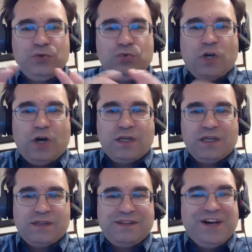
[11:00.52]
you
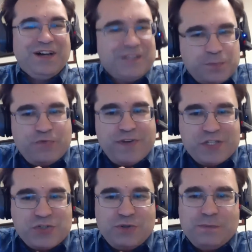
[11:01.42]
talking, not the
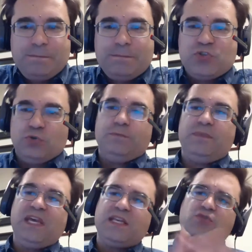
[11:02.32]
professional. So
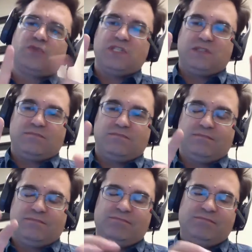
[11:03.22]
the answer is
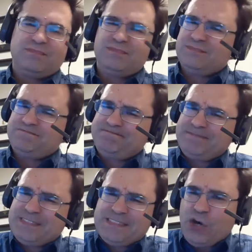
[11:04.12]

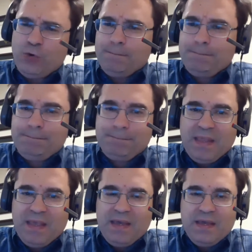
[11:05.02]
no.
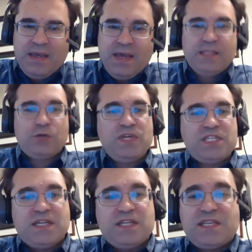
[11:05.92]
And the
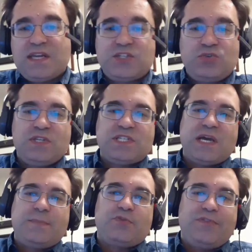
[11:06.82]
reason is that as soon as
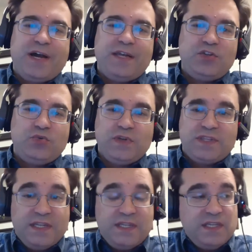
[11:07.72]
I provide you with
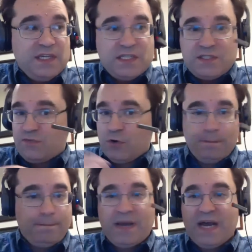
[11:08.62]
ideas
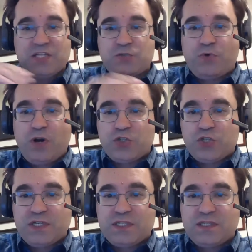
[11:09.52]
from past
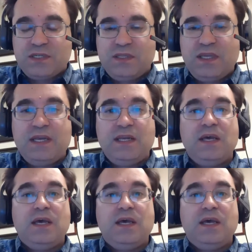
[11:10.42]
projects, then